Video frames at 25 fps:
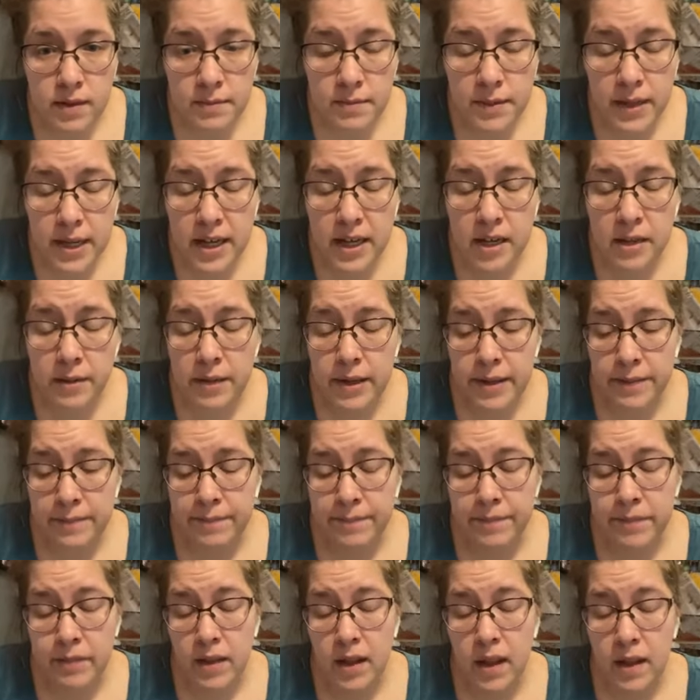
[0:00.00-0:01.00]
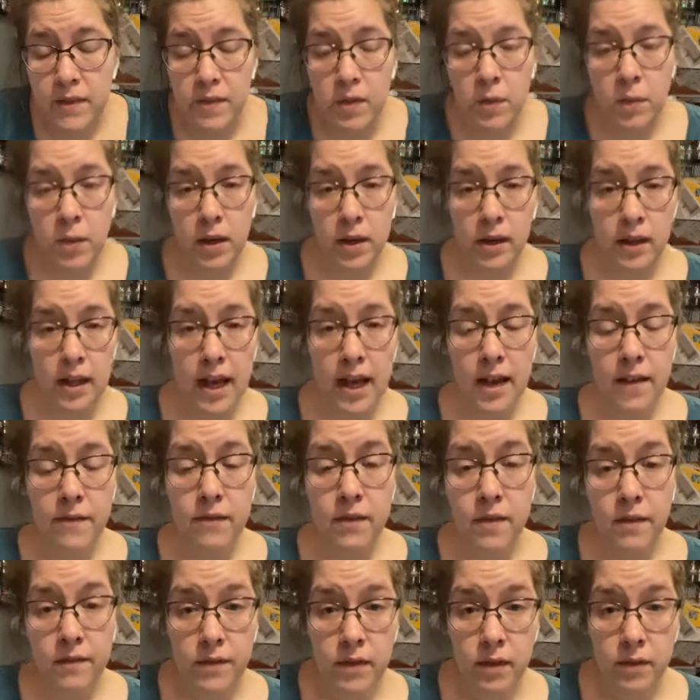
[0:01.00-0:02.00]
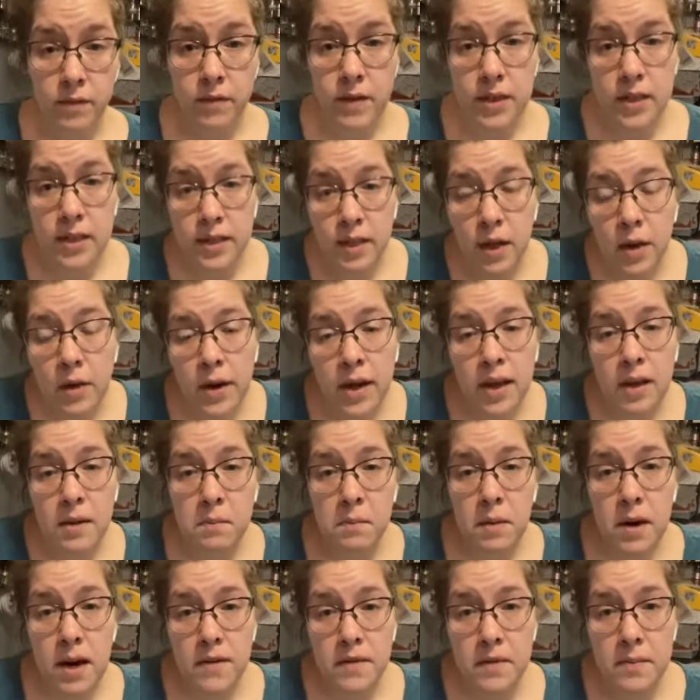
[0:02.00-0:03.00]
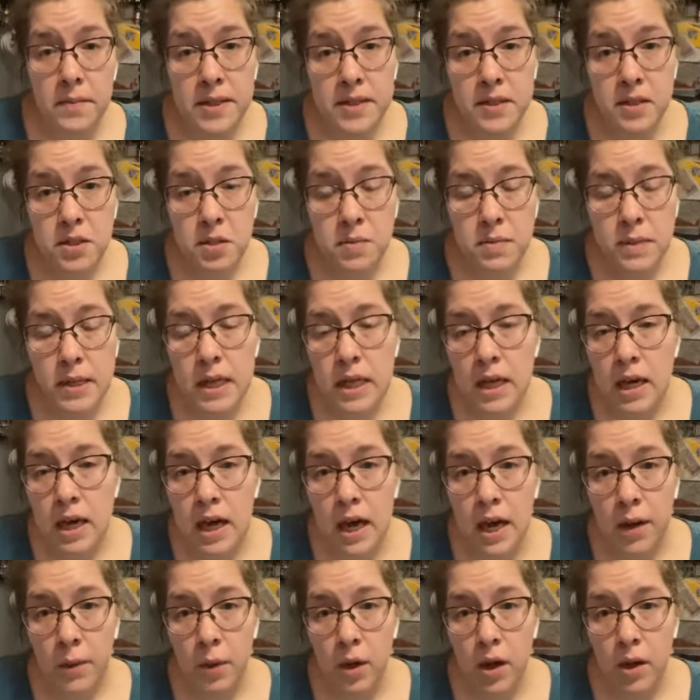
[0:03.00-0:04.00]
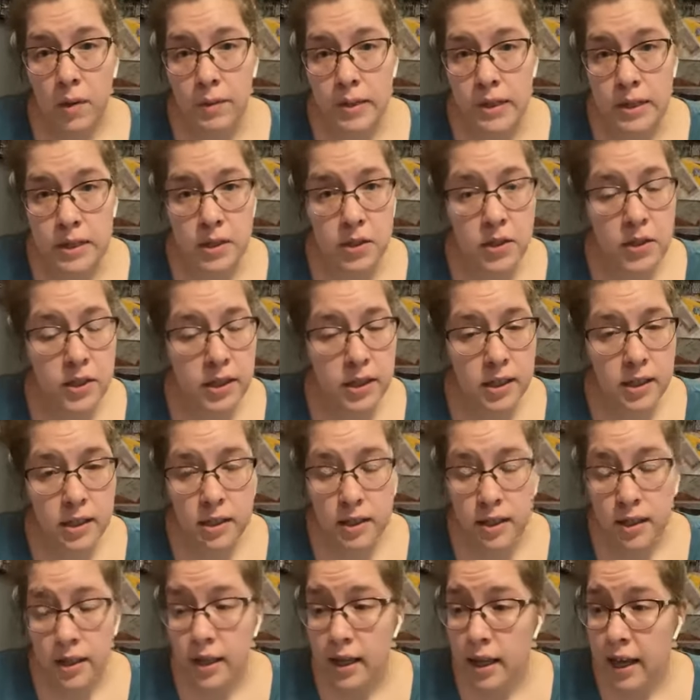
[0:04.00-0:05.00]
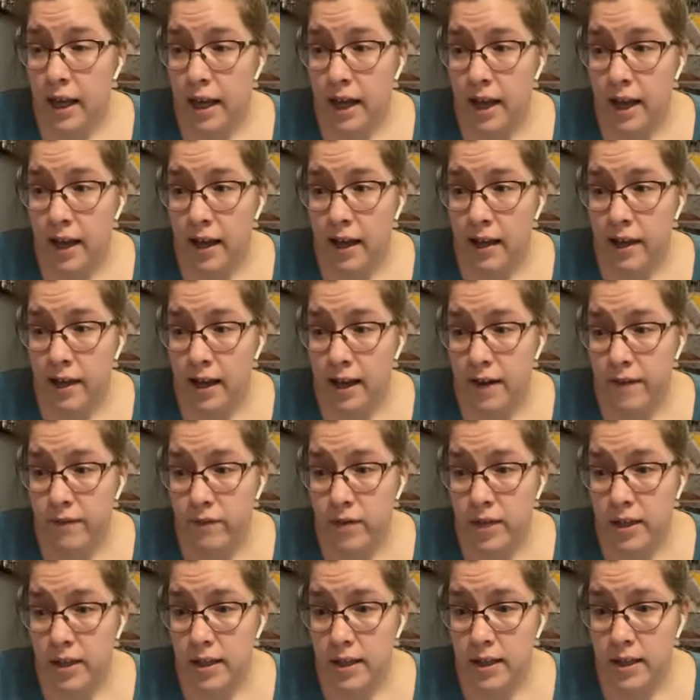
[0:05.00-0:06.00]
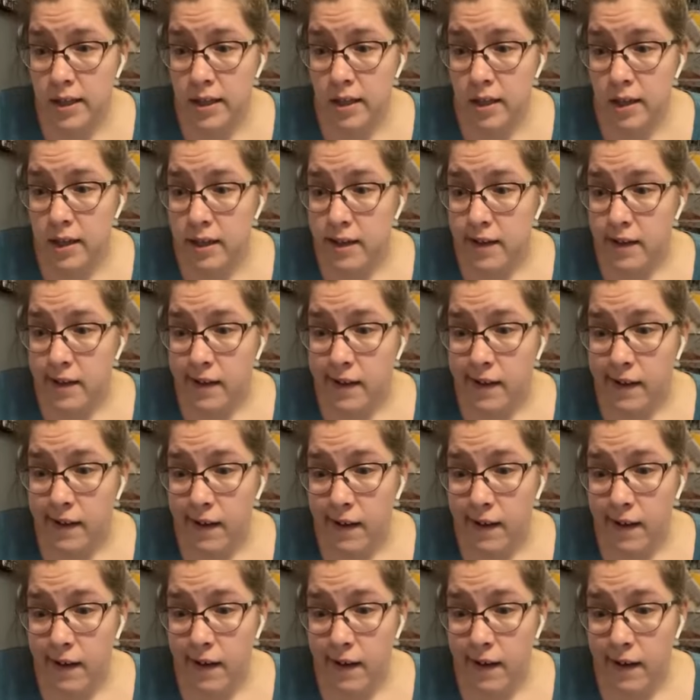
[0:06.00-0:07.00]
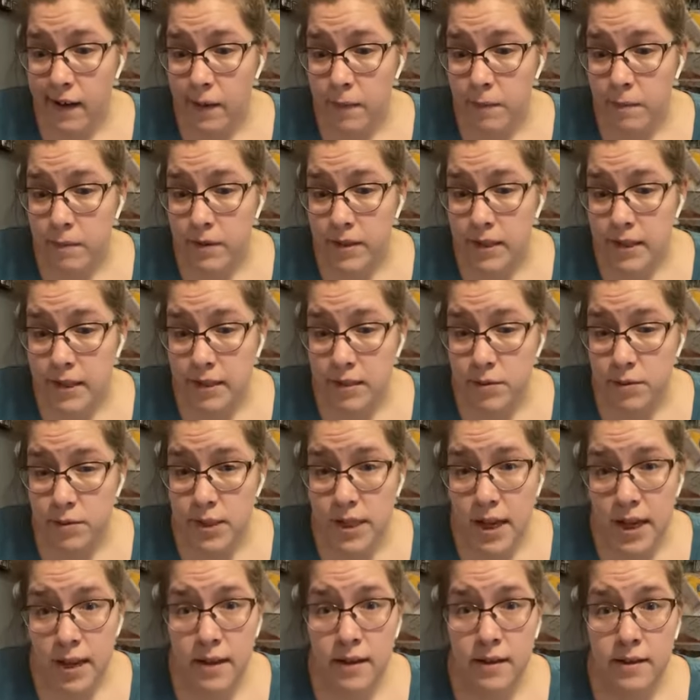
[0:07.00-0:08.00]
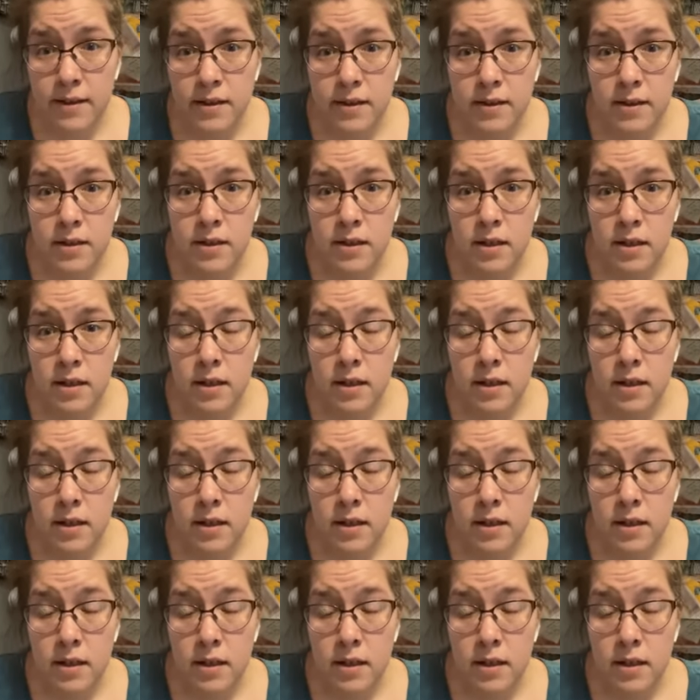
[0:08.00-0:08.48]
But anyway, if you want a live, feel free to go ahead and private message me. I will always look at everything um, that you send